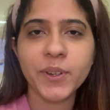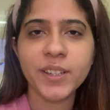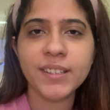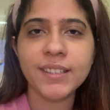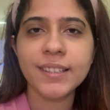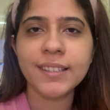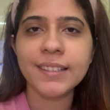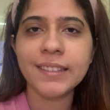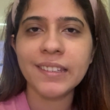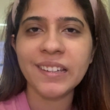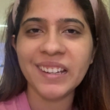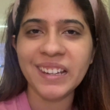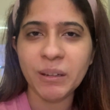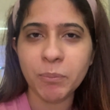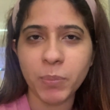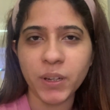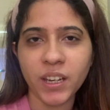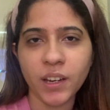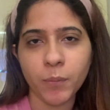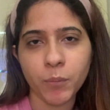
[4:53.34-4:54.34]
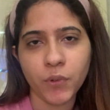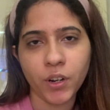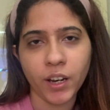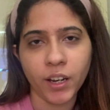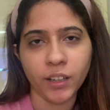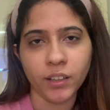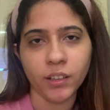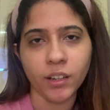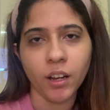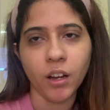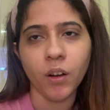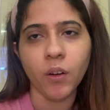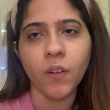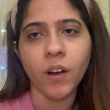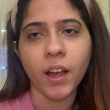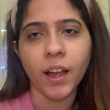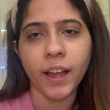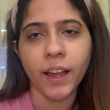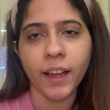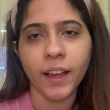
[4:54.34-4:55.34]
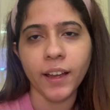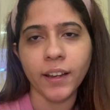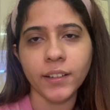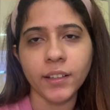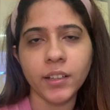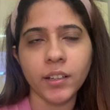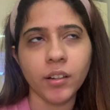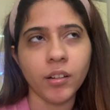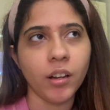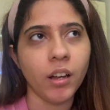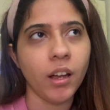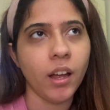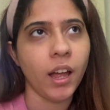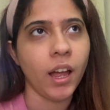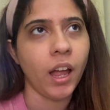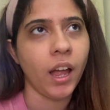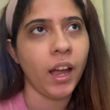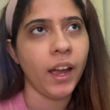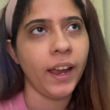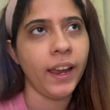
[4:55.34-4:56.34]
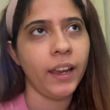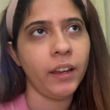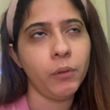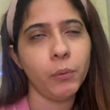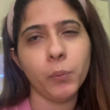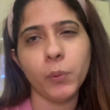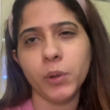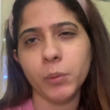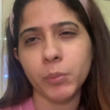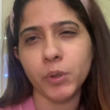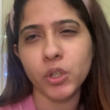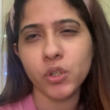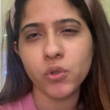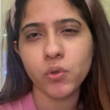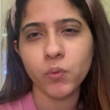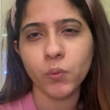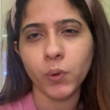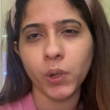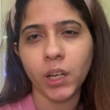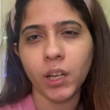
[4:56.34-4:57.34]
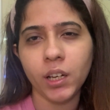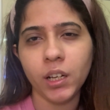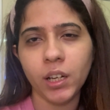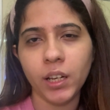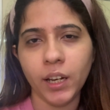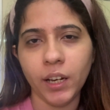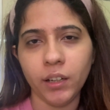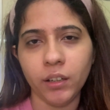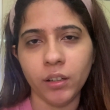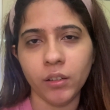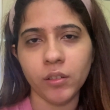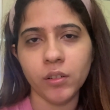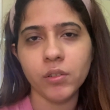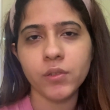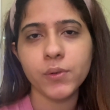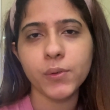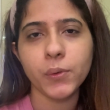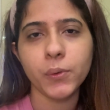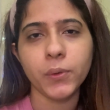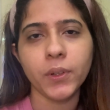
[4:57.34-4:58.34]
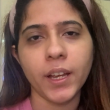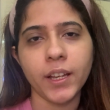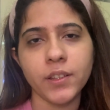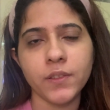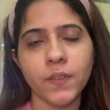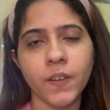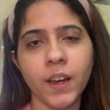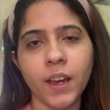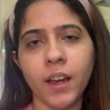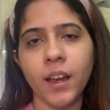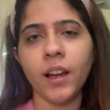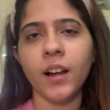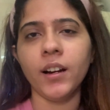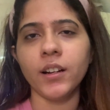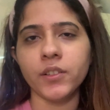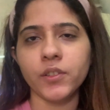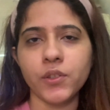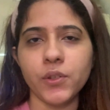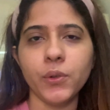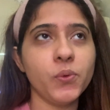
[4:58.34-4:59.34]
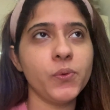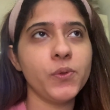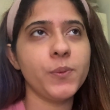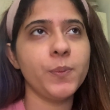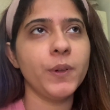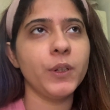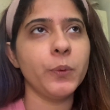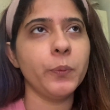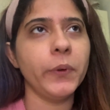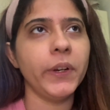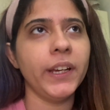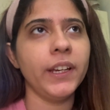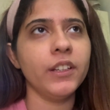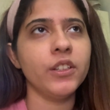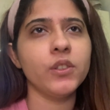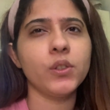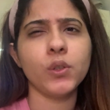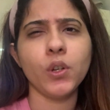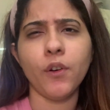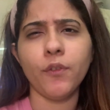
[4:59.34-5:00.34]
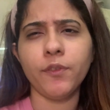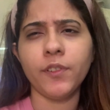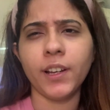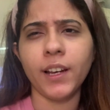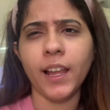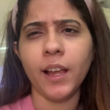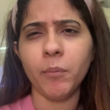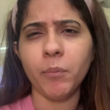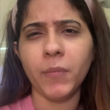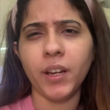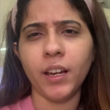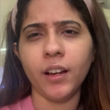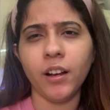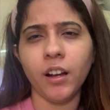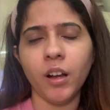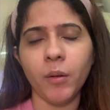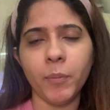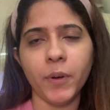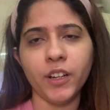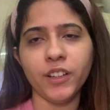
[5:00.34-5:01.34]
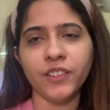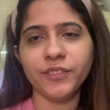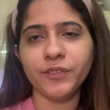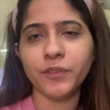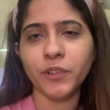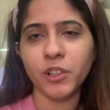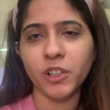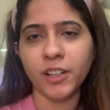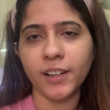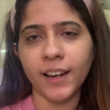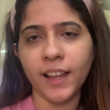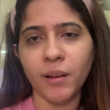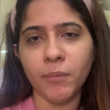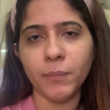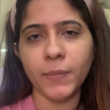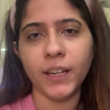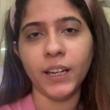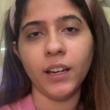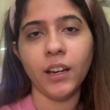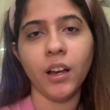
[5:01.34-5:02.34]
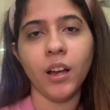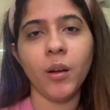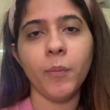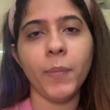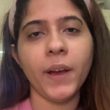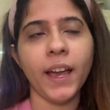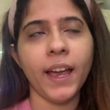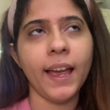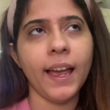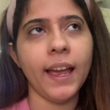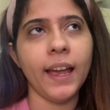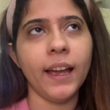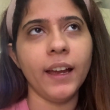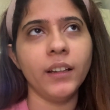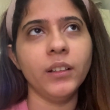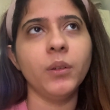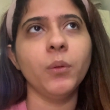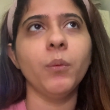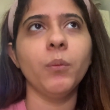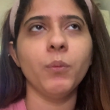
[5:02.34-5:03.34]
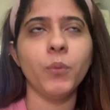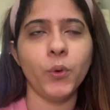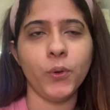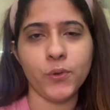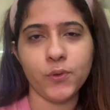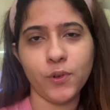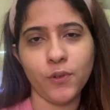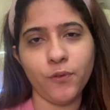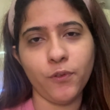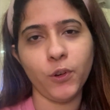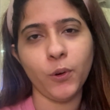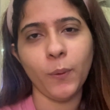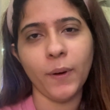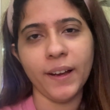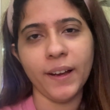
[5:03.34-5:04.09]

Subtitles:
it's 3 p.m. right now and I will be shooting later, so that's why I asked you. Choose between soft glam makeup and full glam makeup, and most of you